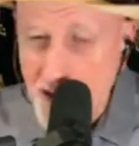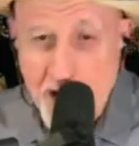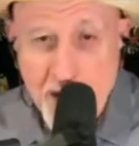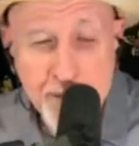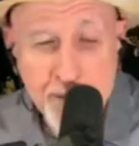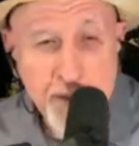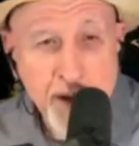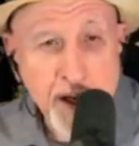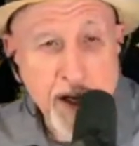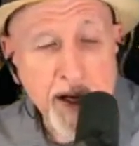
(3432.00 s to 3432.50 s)

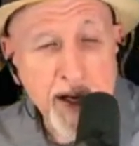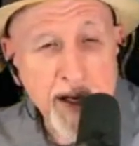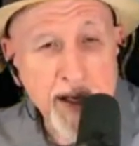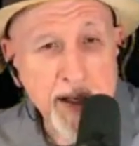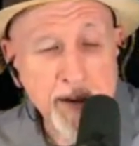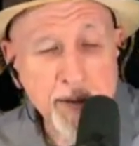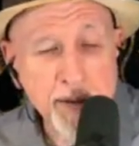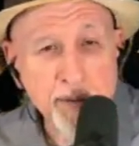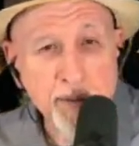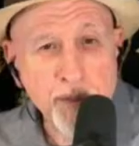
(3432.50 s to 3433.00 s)
done
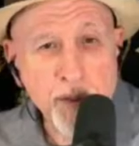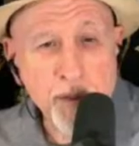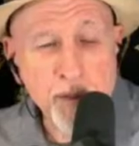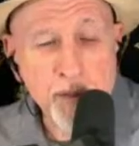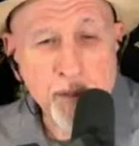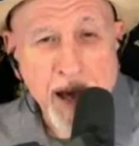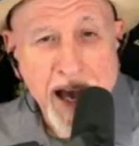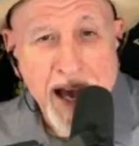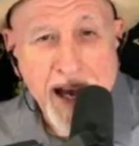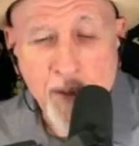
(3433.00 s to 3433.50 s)
by
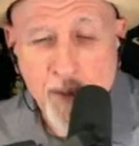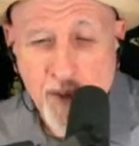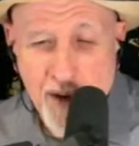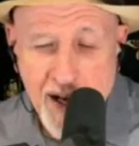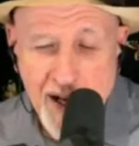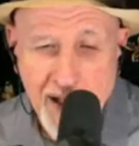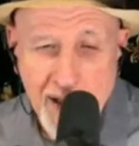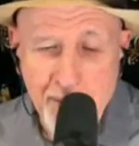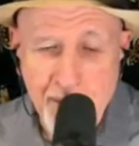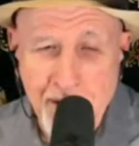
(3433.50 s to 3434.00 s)

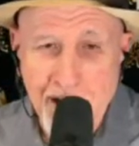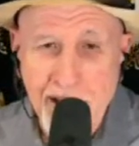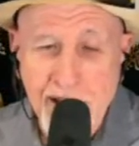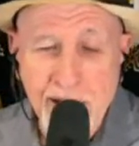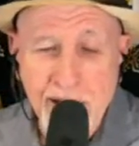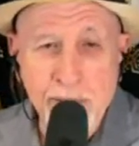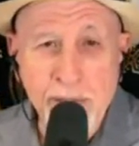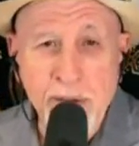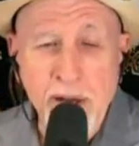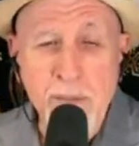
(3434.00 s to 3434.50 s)
Backrack,
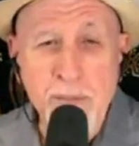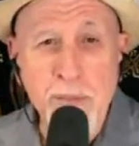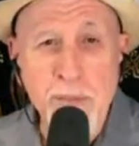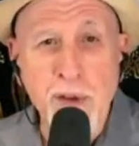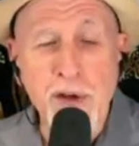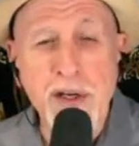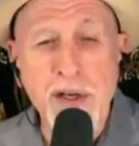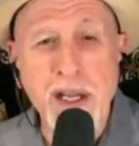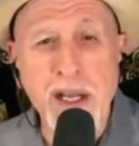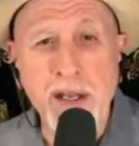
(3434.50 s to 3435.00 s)
by
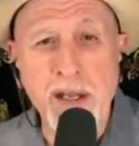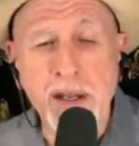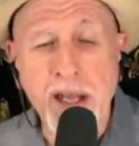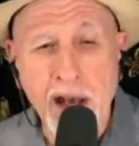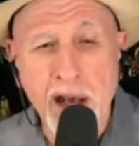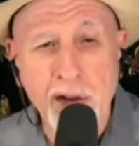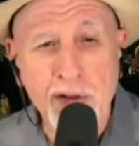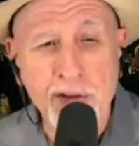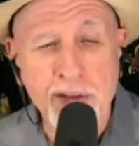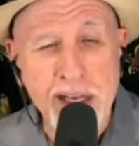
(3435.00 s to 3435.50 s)
Bert and
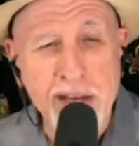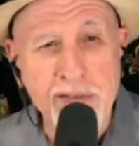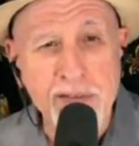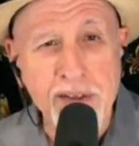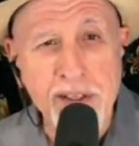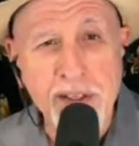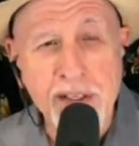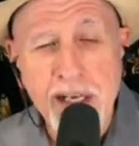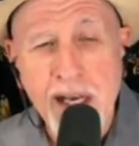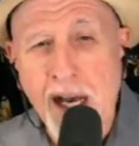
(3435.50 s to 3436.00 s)
Hal
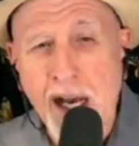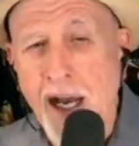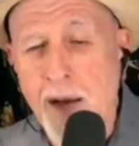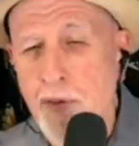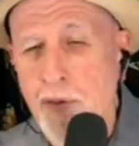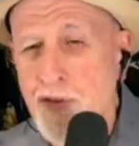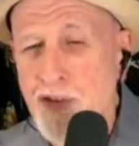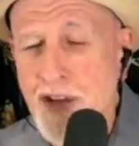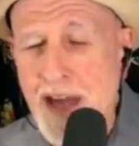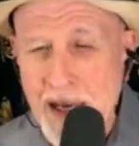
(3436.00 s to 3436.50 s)
David.
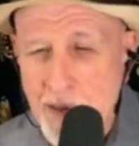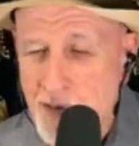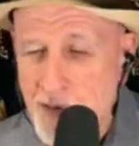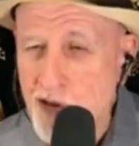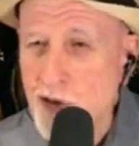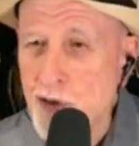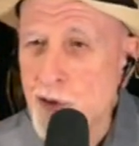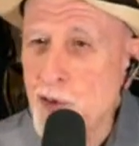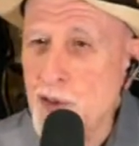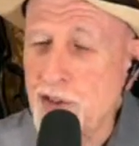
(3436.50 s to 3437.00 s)
I was
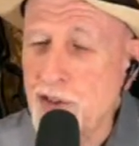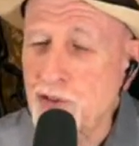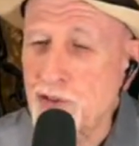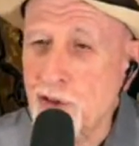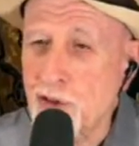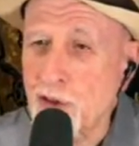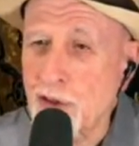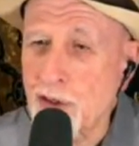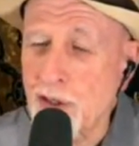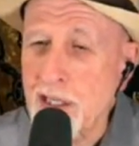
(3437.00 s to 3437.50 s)
absolutely
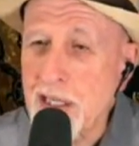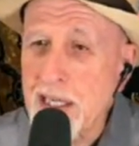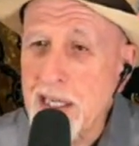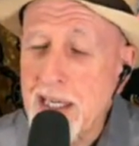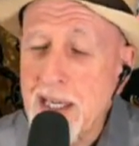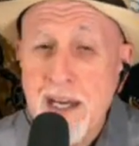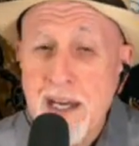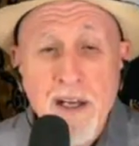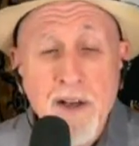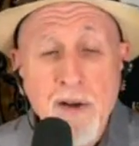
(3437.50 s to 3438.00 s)
certain.
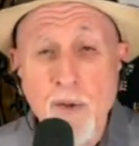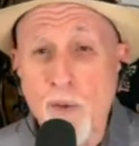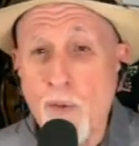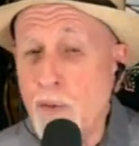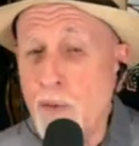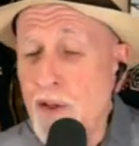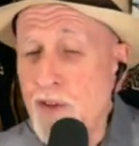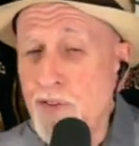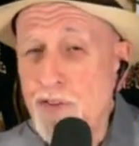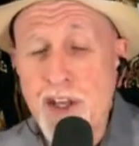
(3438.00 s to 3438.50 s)

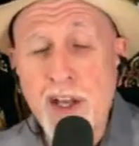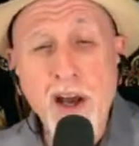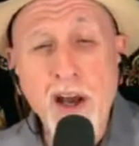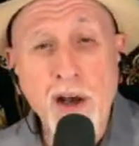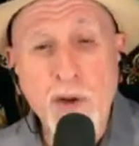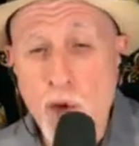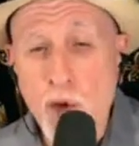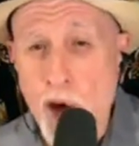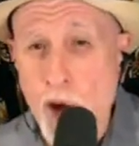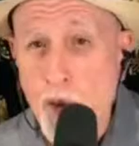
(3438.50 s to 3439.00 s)

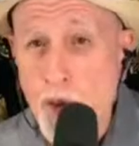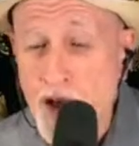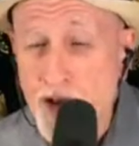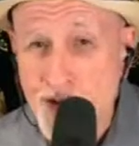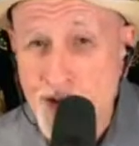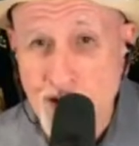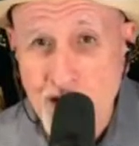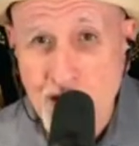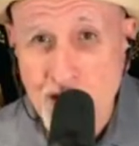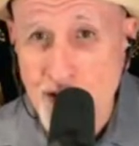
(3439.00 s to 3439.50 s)
Dionne Warwick
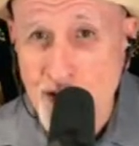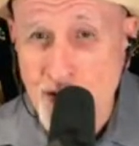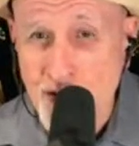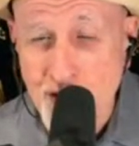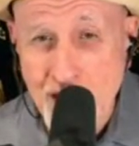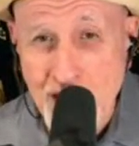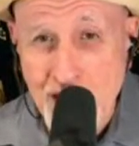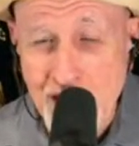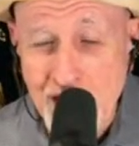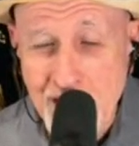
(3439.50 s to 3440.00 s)
sings
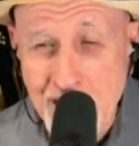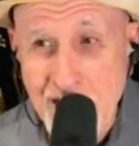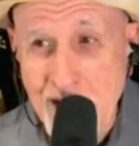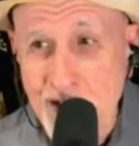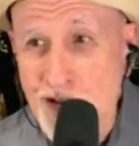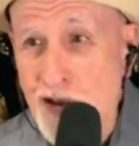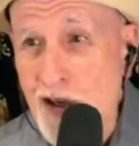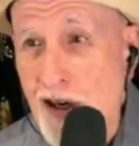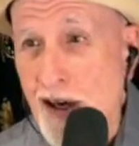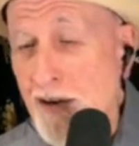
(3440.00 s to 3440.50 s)
in it.
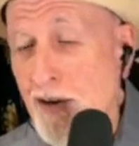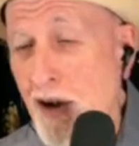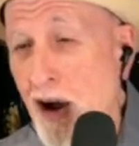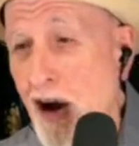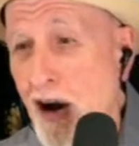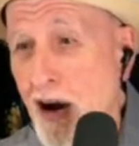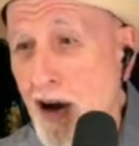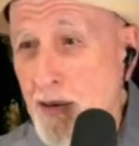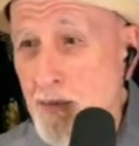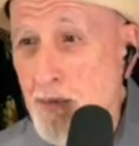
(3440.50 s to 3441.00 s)
It's got
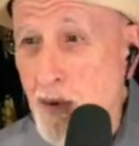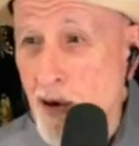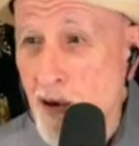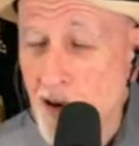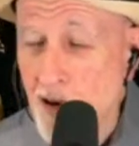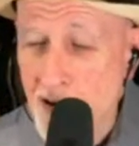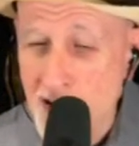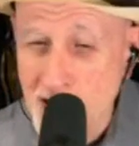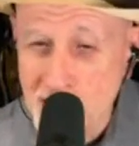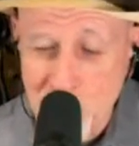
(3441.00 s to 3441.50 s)
odd
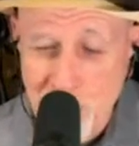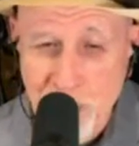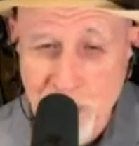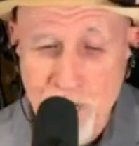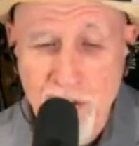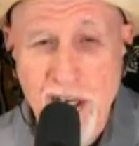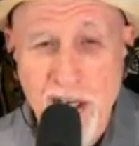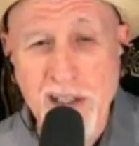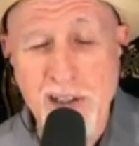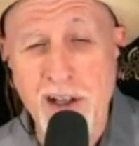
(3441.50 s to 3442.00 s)
bars.
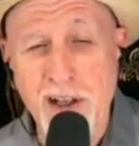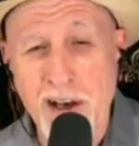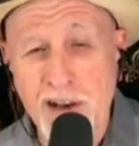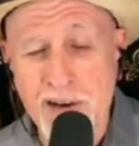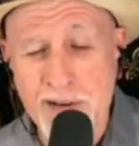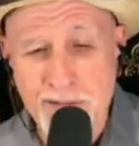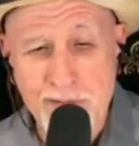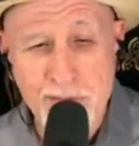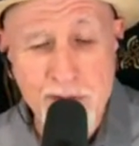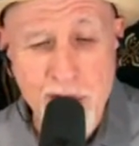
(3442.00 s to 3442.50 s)
It's got a
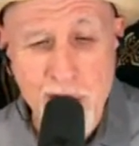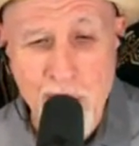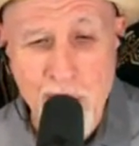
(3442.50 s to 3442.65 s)
lot of,